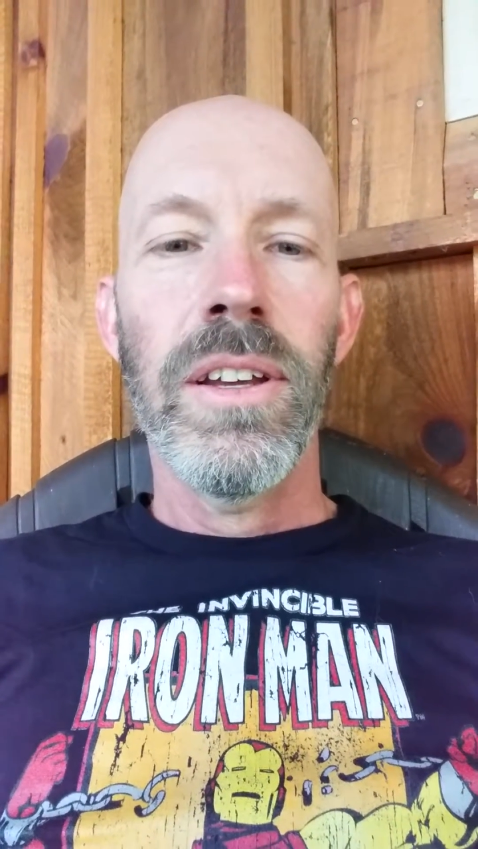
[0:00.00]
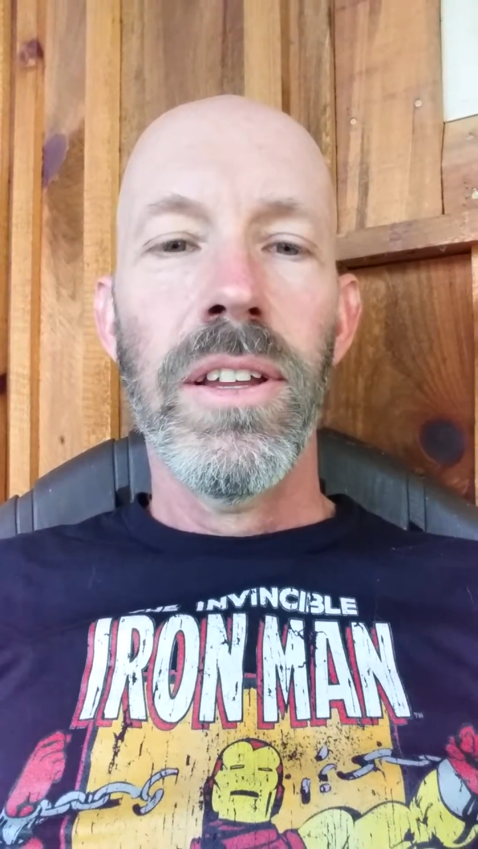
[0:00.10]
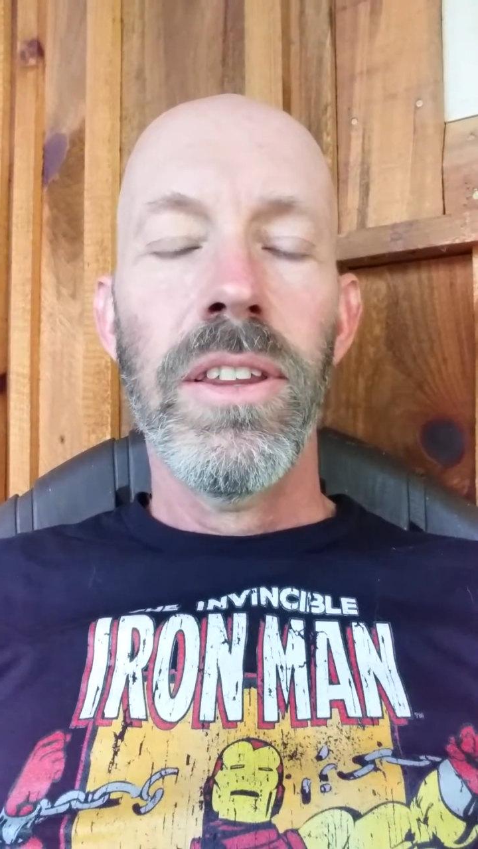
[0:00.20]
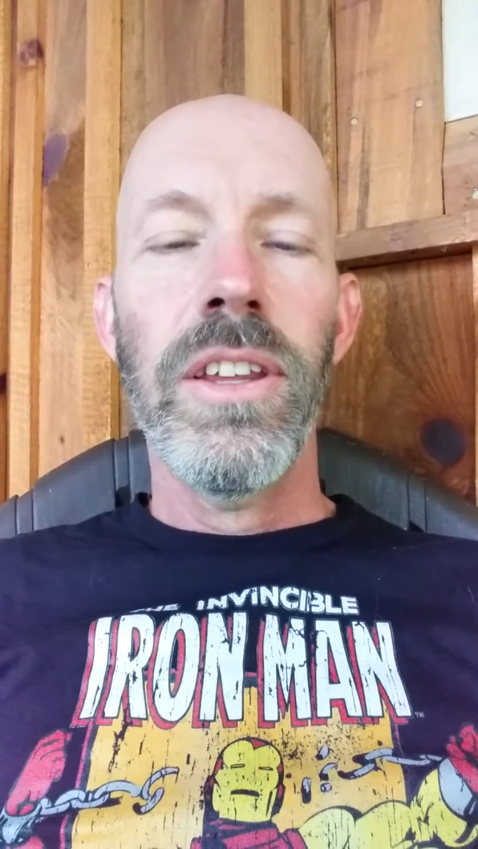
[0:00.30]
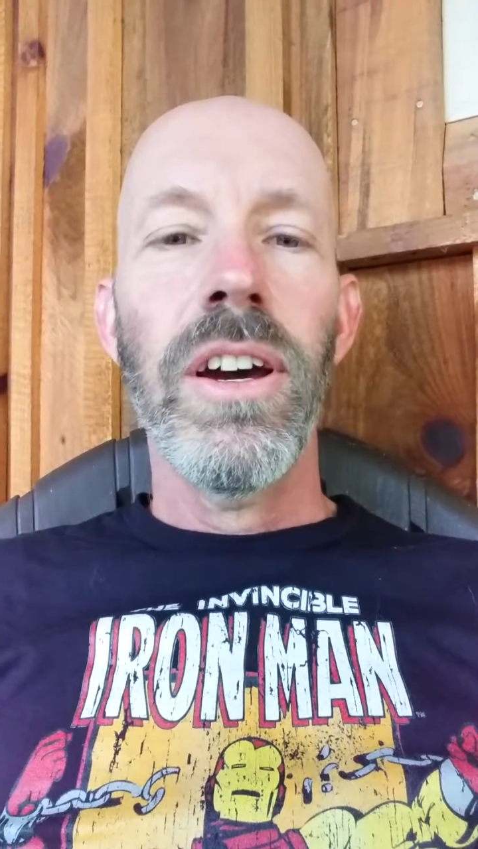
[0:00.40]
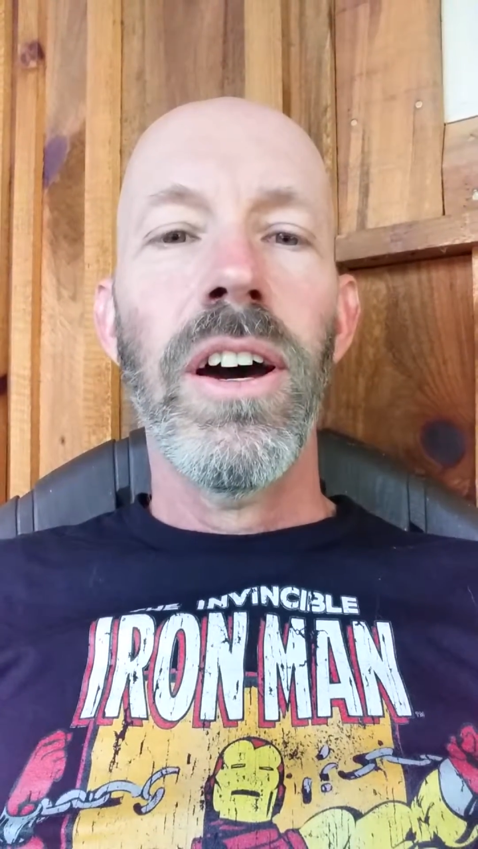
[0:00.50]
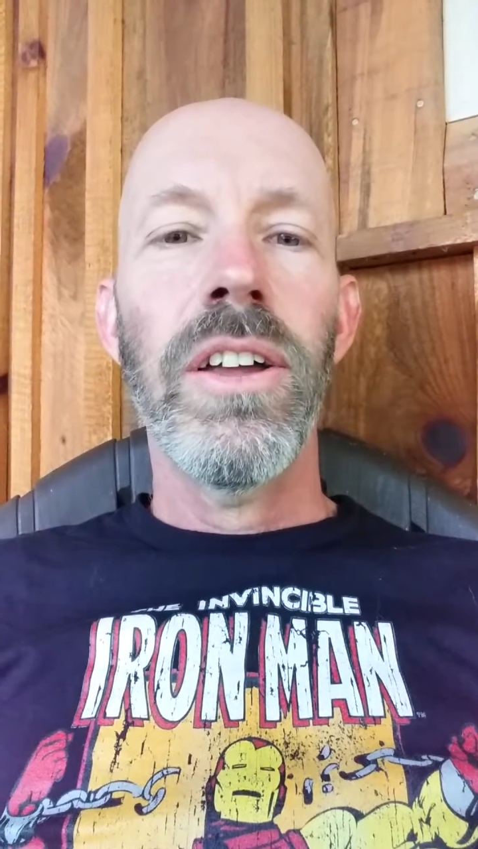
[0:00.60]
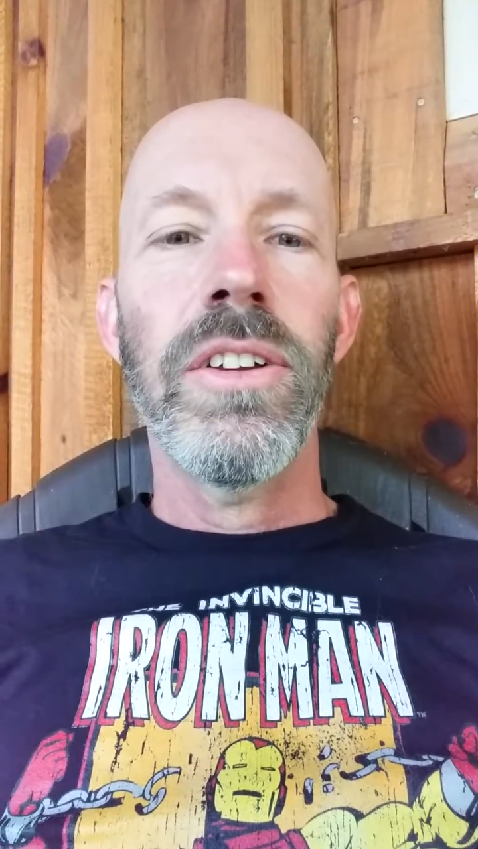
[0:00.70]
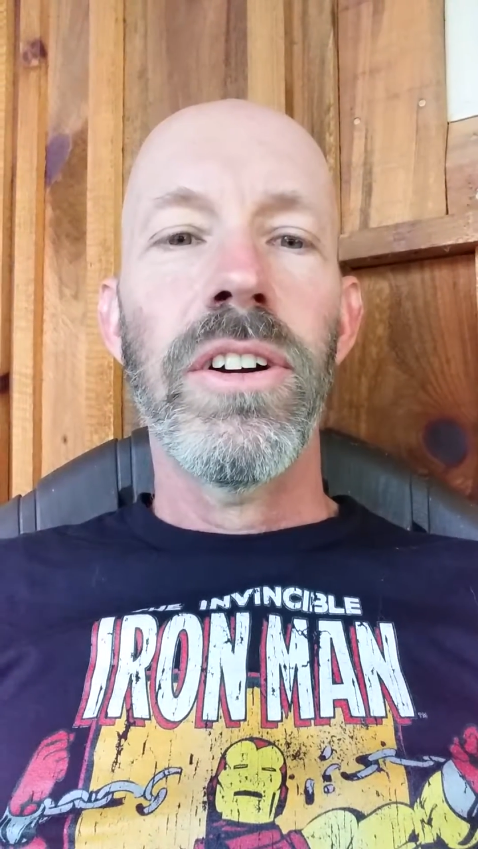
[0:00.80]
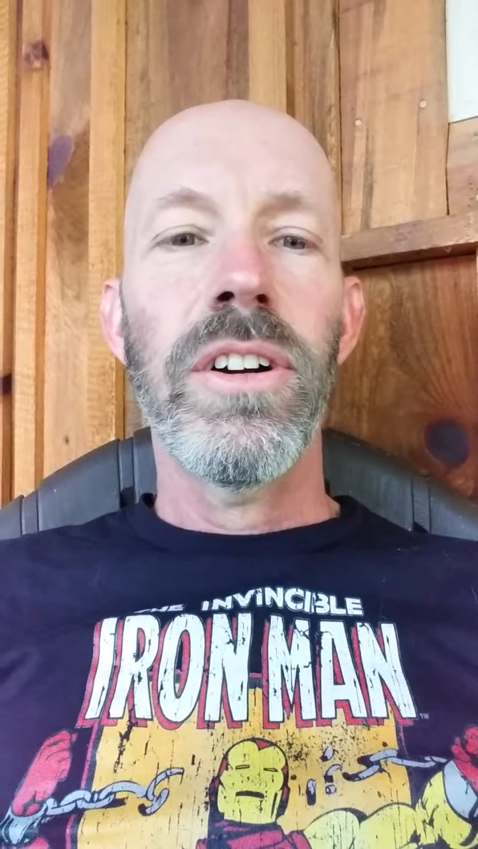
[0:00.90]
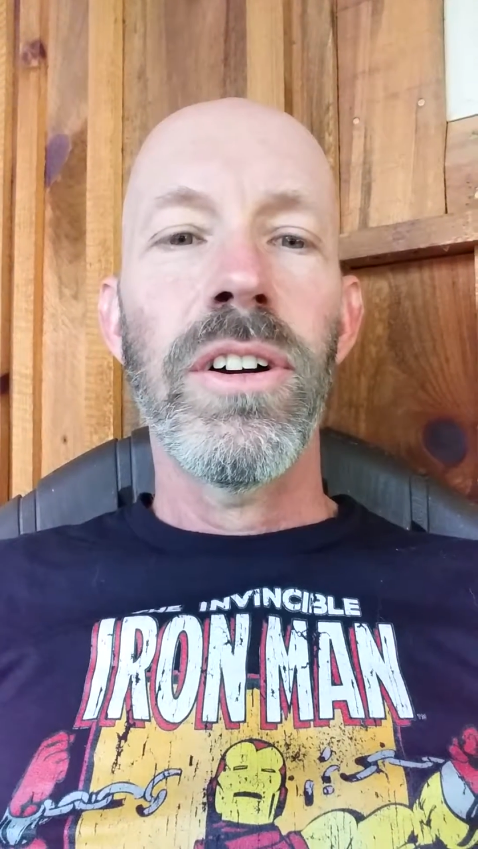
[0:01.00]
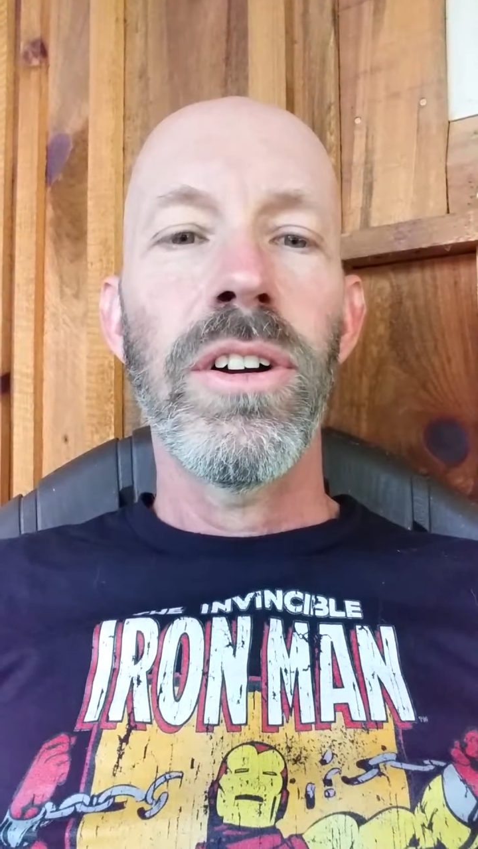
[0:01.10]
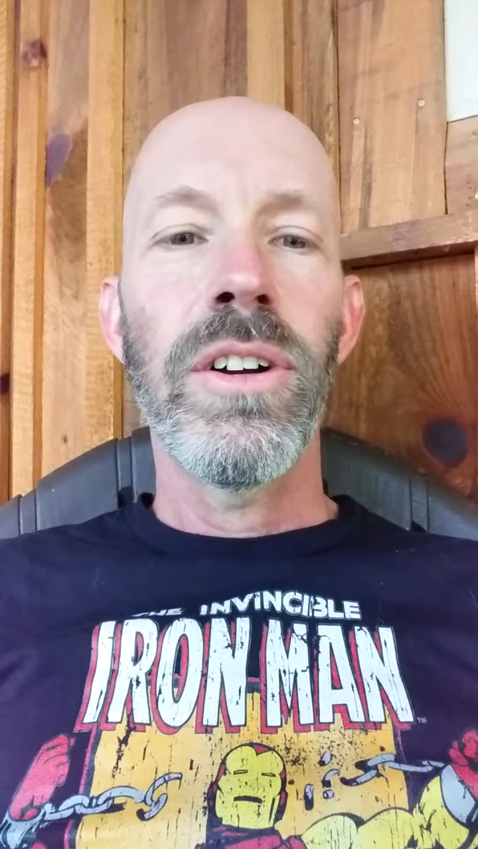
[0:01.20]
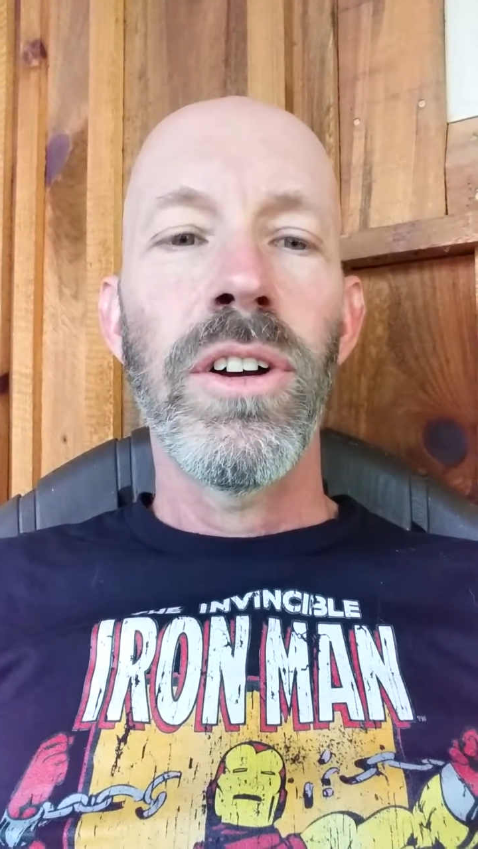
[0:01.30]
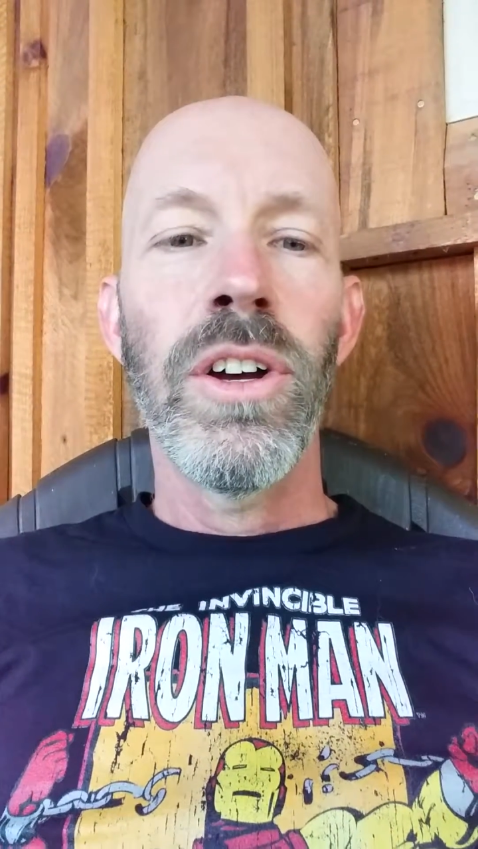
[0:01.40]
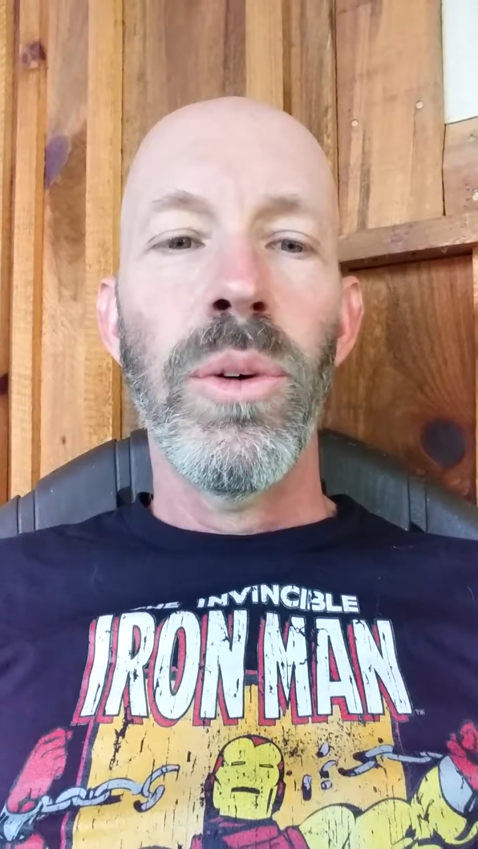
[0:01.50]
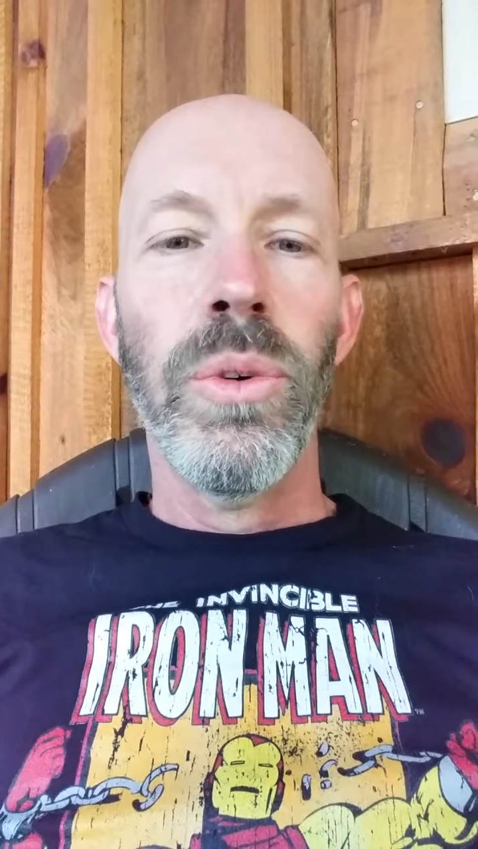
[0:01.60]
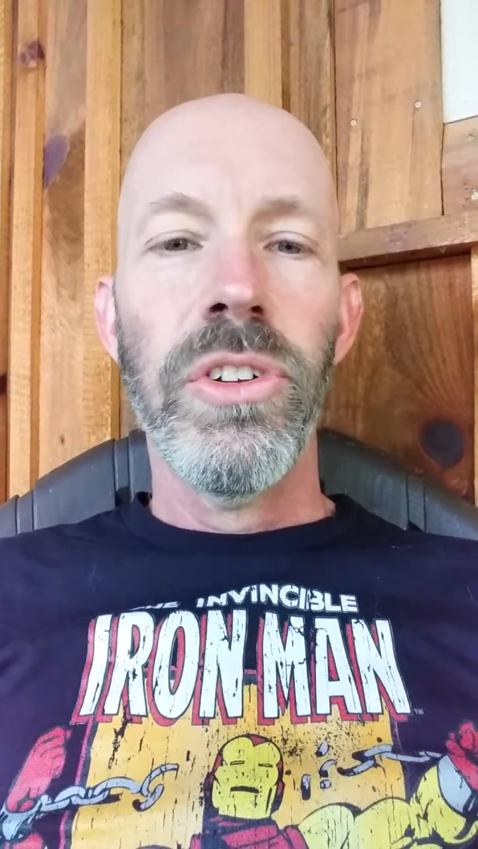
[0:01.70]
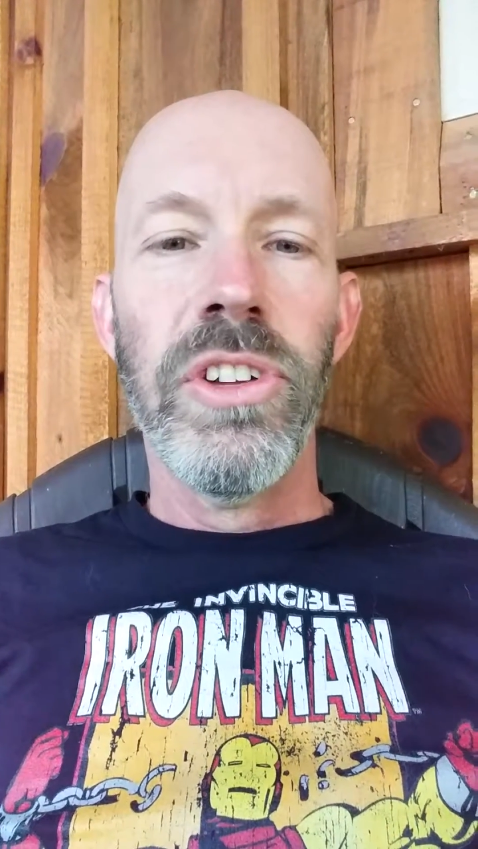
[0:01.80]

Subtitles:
the other was